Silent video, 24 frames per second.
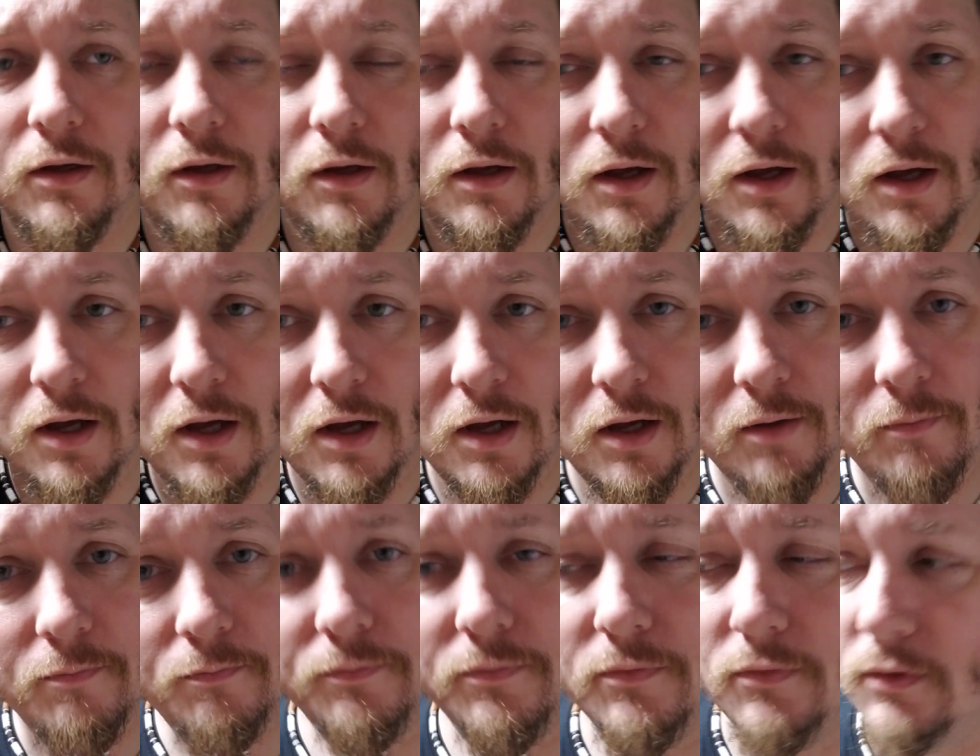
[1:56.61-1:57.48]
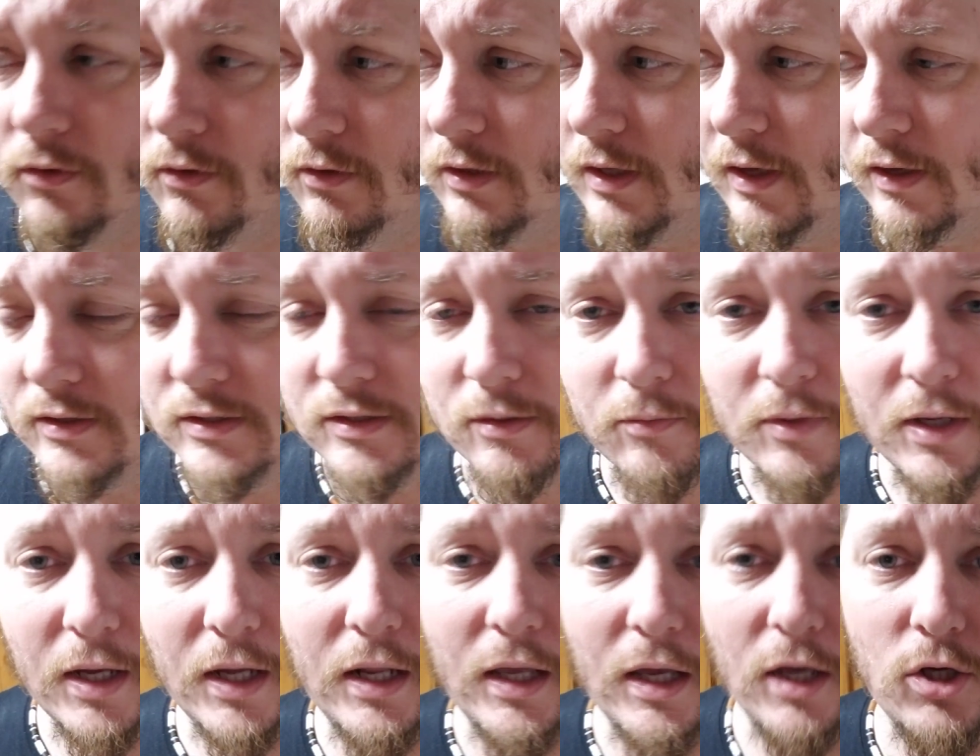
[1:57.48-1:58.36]
Um, had some
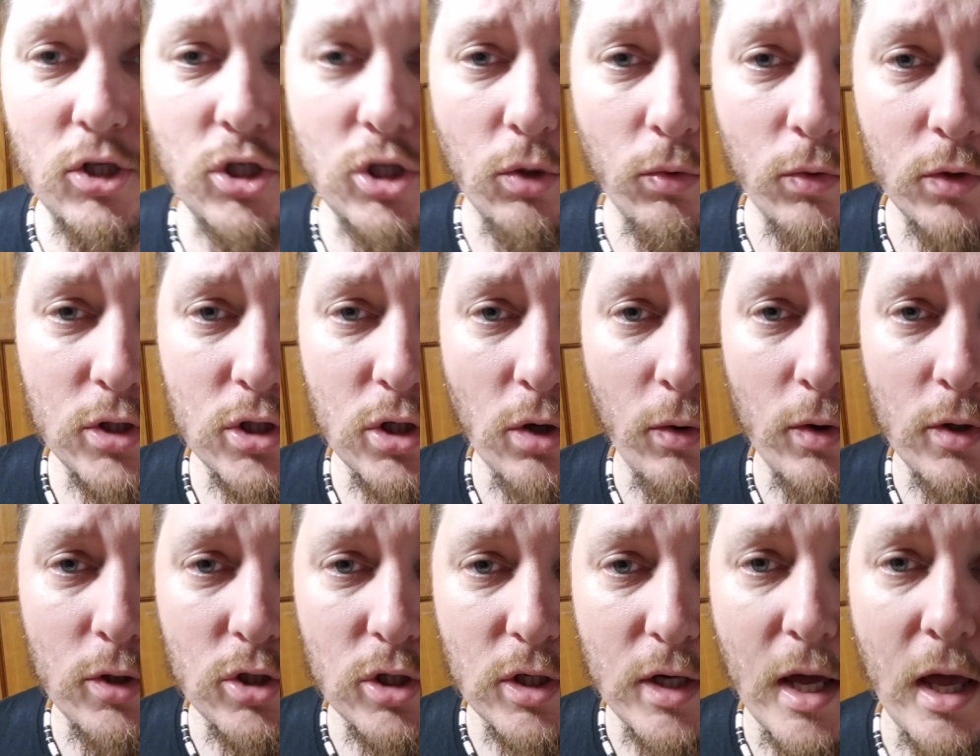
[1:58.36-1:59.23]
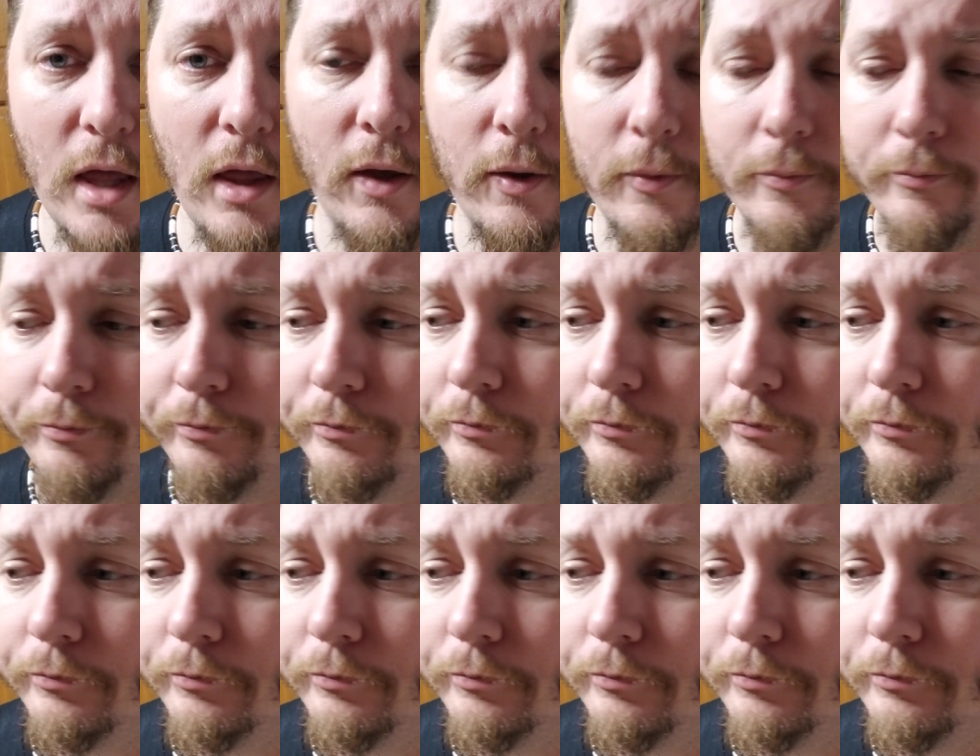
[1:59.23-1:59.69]
kind of issue with Joey Janela.